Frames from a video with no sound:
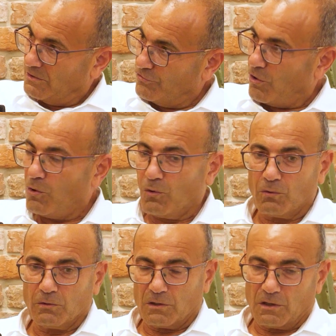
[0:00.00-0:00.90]

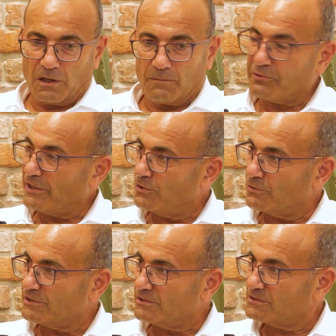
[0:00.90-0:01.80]
whole
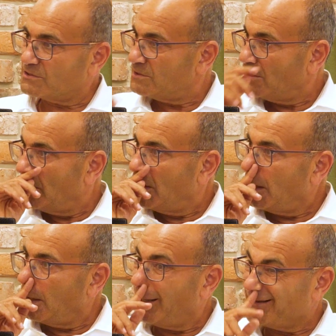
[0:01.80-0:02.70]
priorities
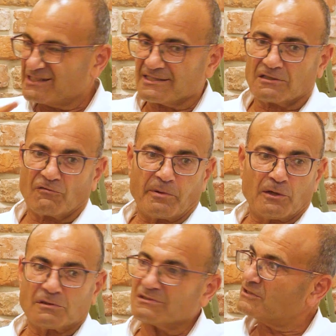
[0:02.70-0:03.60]
and the set of
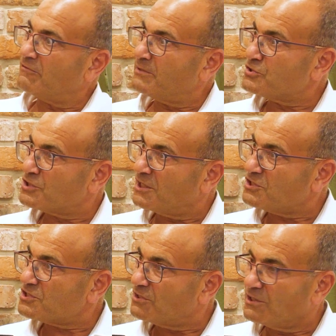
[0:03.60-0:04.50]
priorities have been
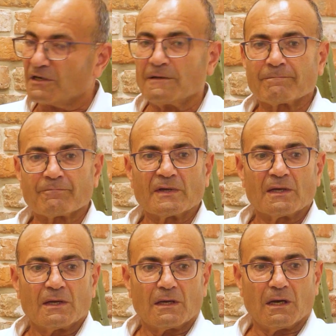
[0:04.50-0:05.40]
changed here.
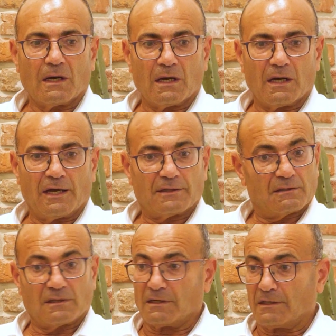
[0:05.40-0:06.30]

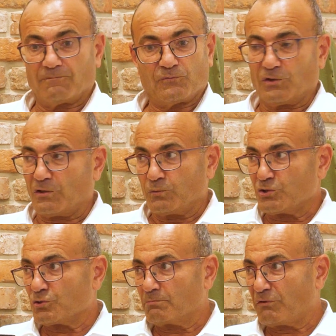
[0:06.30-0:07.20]
We
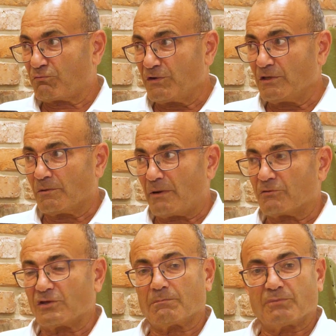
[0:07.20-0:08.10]
should be thrilled
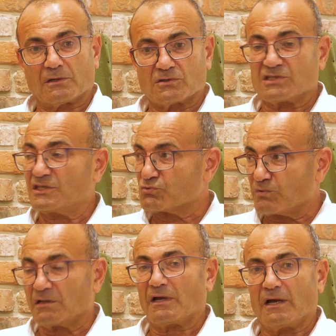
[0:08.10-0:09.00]
about that, because
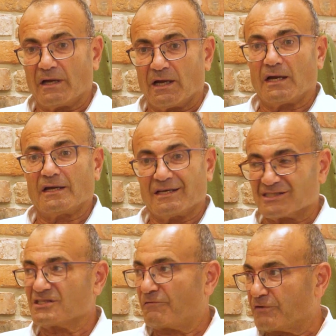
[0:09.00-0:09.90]
Israel
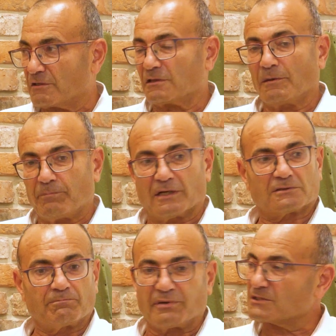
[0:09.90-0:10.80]
is definitely
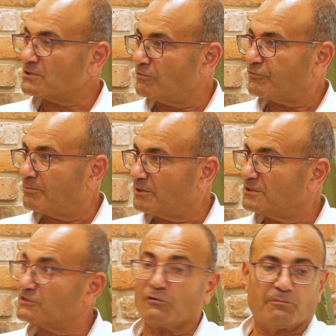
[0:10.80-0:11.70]
part and parcel of the Middle
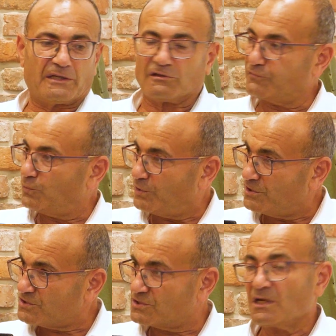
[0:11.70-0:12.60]
East, for better, for worse.